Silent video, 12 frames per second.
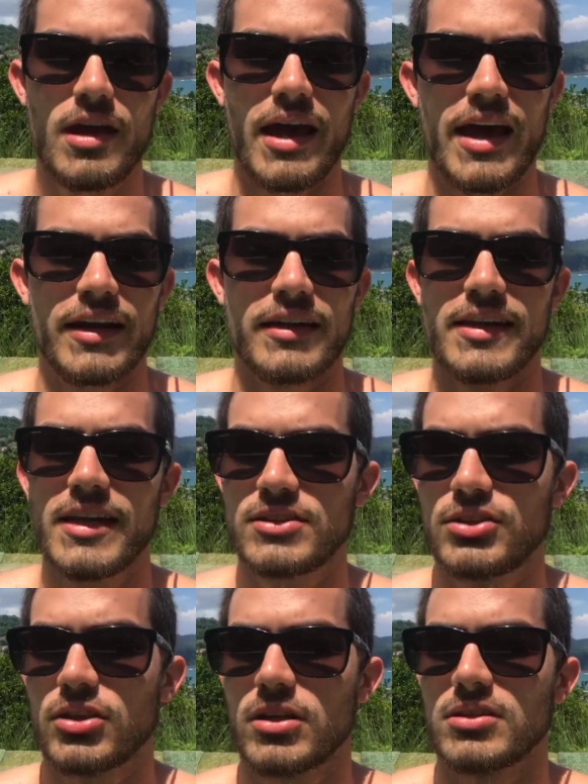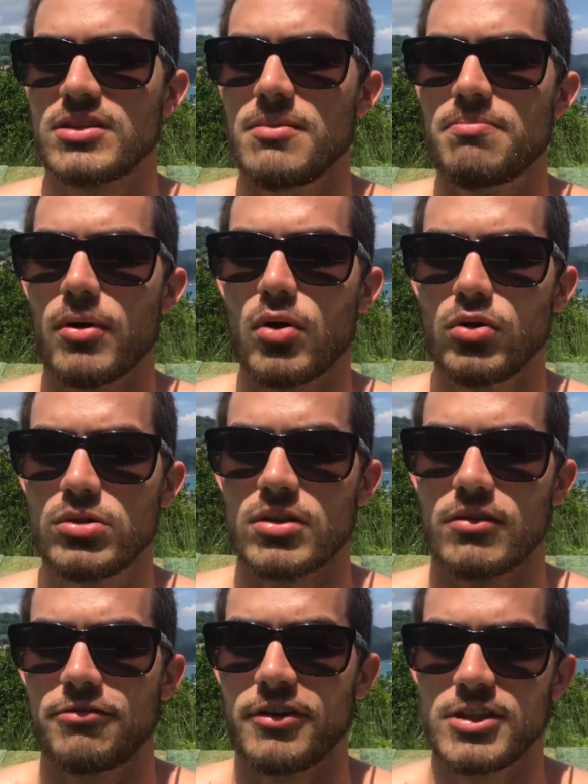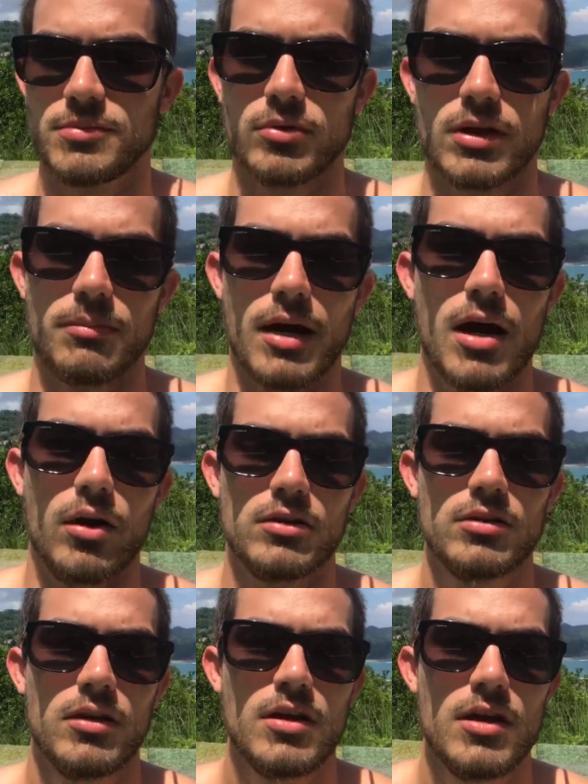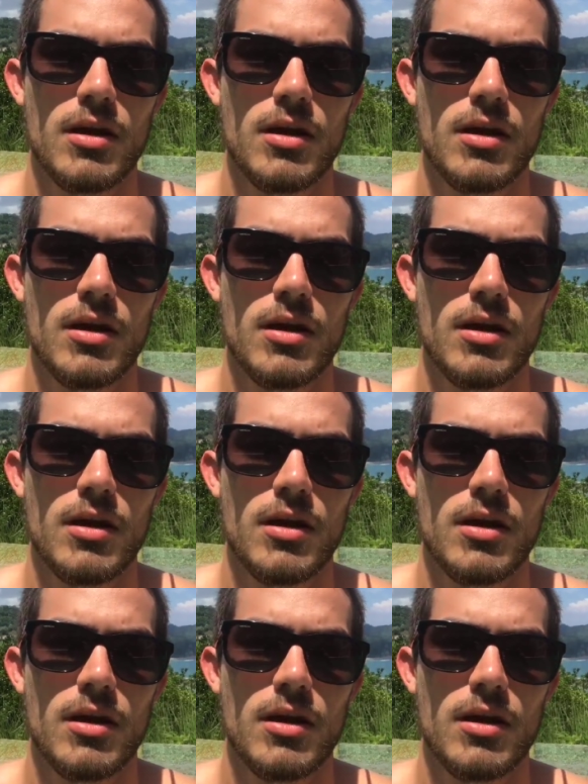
And yes, you're gonna see posts on Facebook about